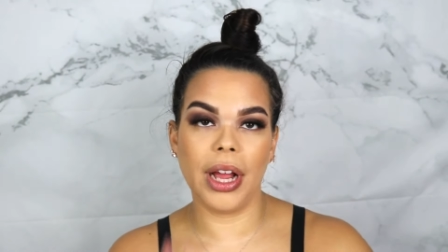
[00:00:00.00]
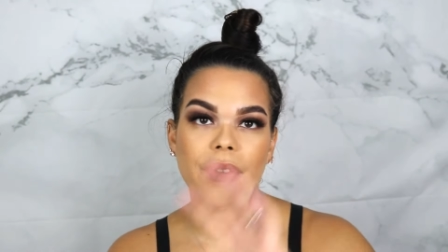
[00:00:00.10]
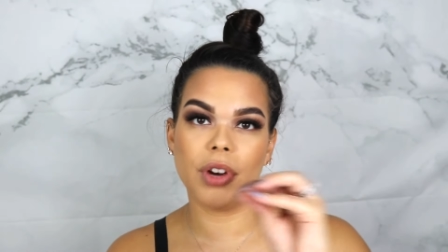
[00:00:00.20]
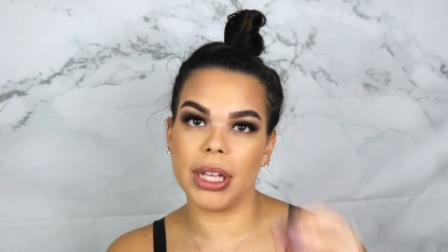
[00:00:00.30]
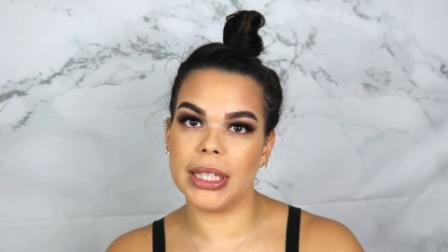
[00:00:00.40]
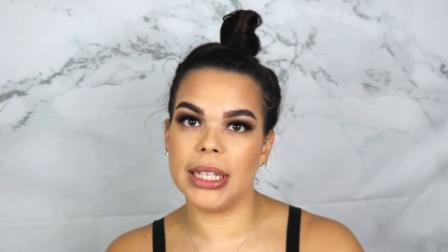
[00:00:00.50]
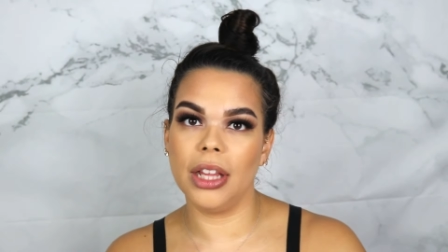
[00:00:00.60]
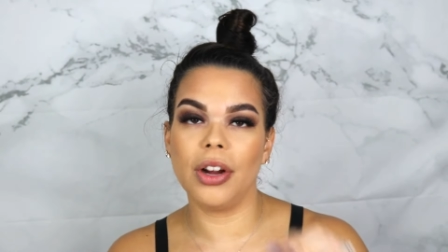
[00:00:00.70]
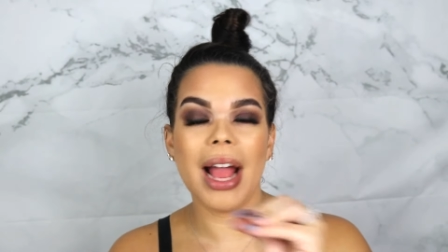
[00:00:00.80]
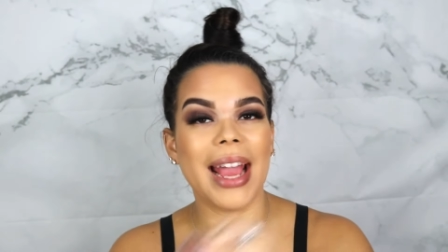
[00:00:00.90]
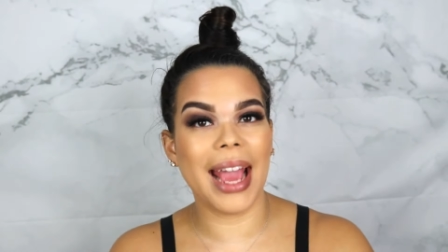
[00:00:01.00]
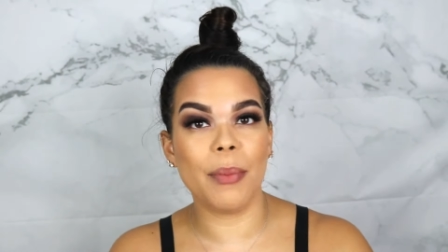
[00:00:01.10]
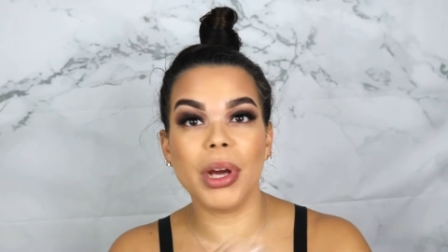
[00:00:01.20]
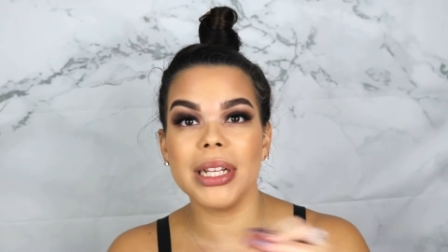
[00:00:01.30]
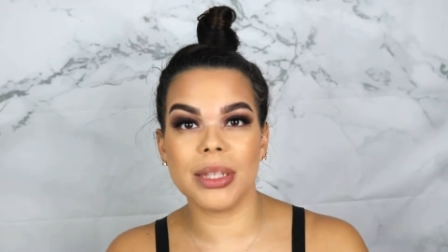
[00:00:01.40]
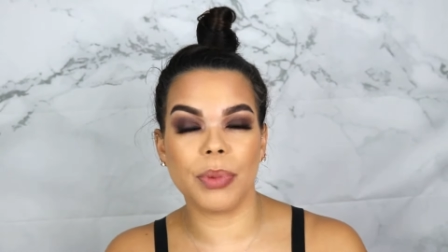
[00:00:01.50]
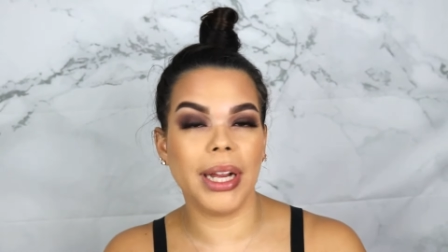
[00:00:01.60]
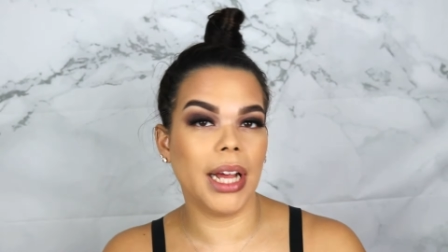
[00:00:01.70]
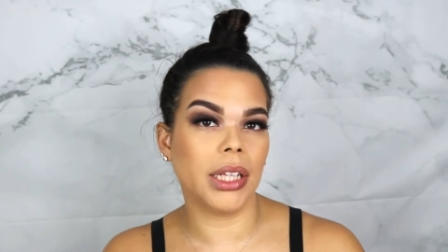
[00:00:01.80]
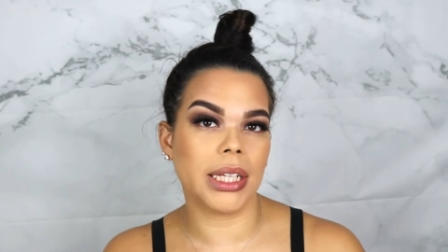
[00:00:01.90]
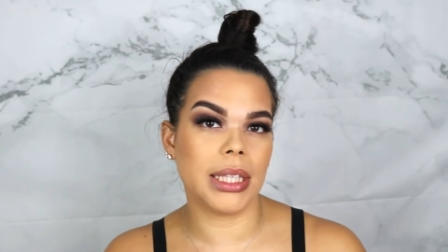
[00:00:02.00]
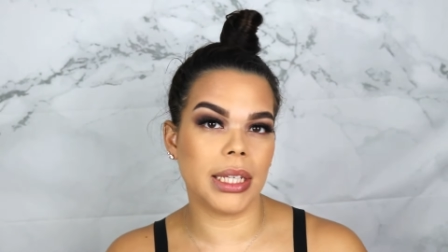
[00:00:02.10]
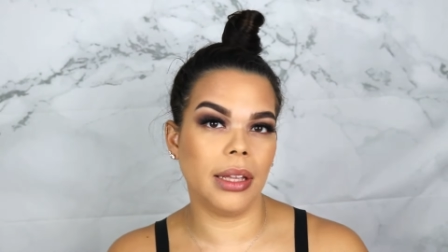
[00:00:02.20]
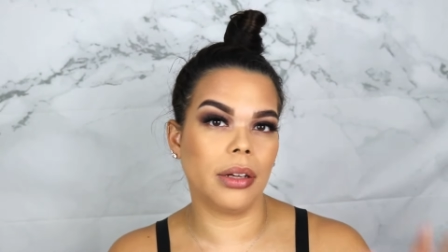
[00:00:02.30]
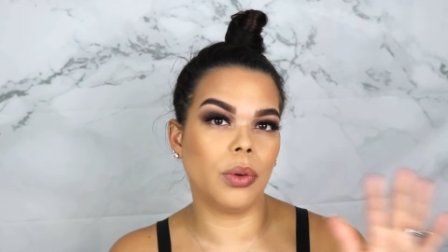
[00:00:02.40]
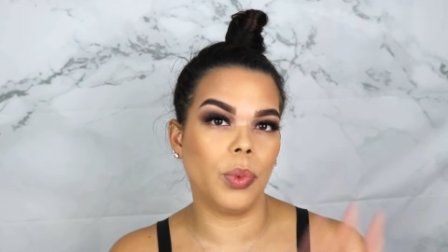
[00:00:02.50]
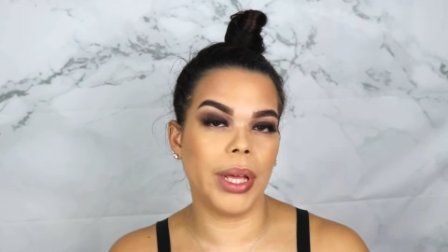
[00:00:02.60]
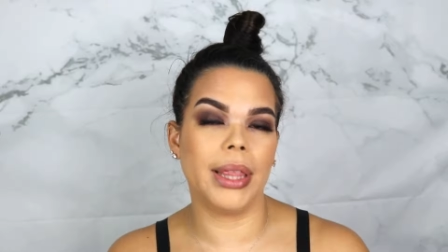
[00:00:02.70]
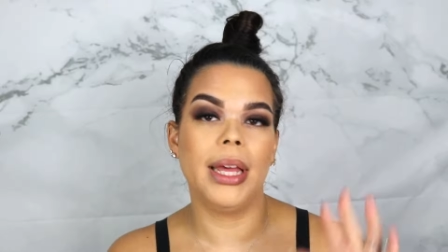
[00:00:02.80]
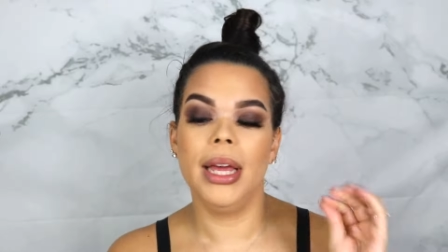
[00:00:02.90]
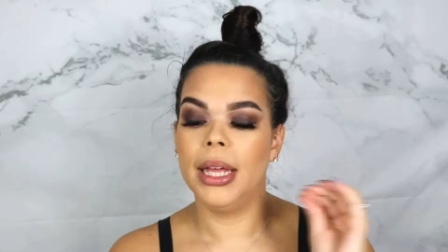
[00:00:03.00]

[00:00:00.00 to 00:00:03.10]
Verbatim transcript: And for concealer, I am gonna spray down the concealer with